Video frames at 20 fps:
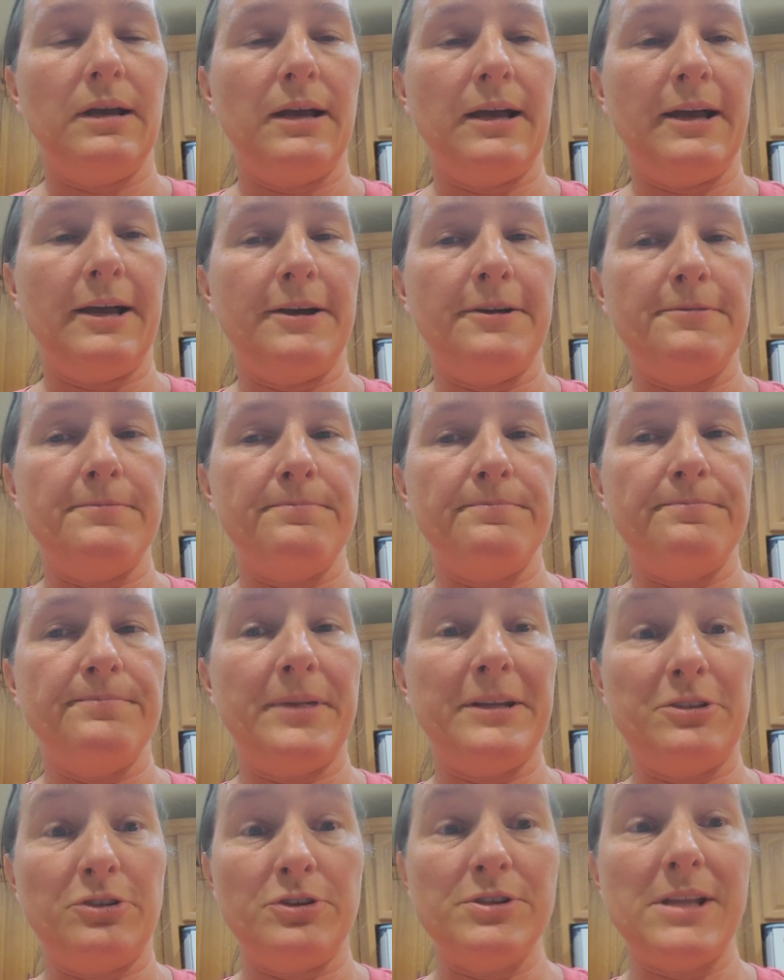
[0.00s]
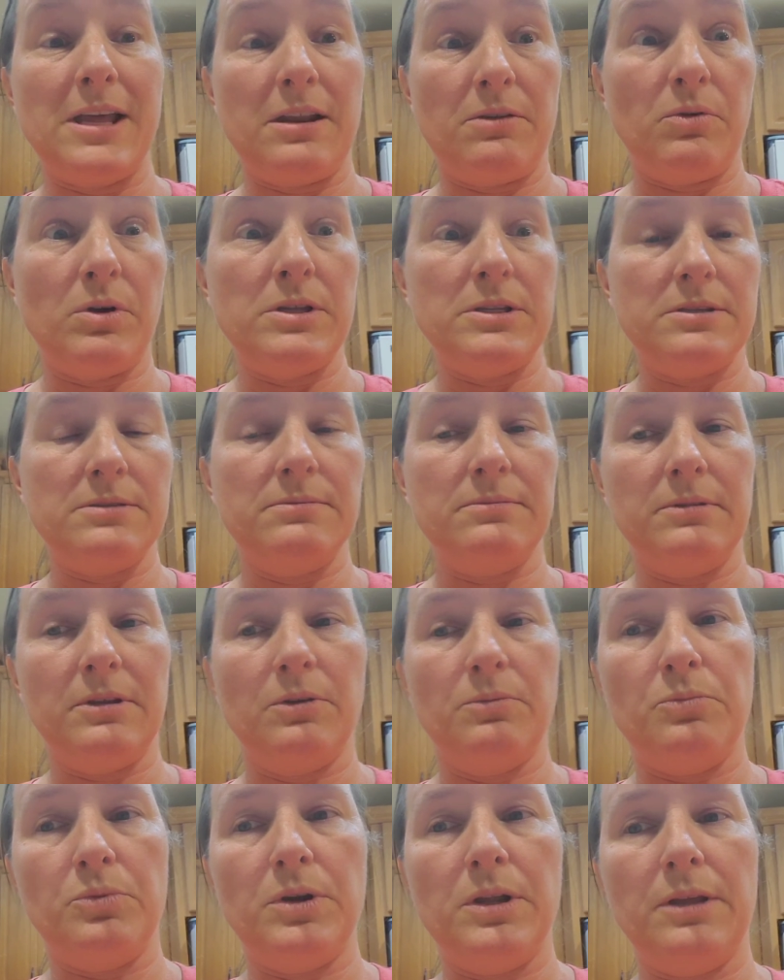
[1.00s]
um, but turns out it was you
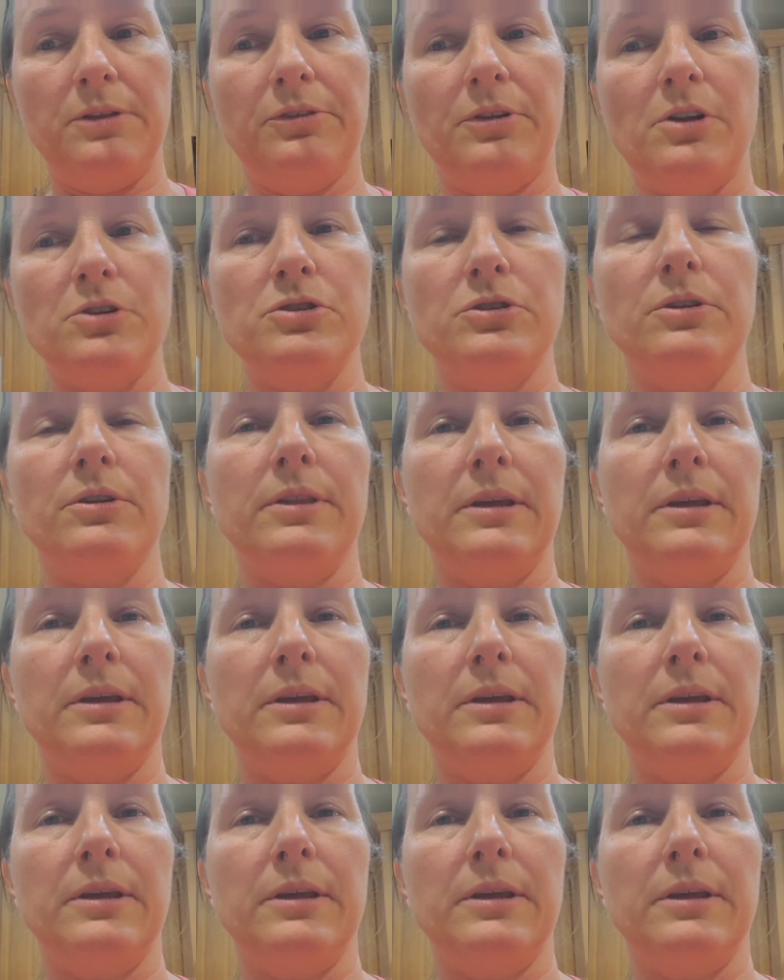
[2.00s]
know pretty essential.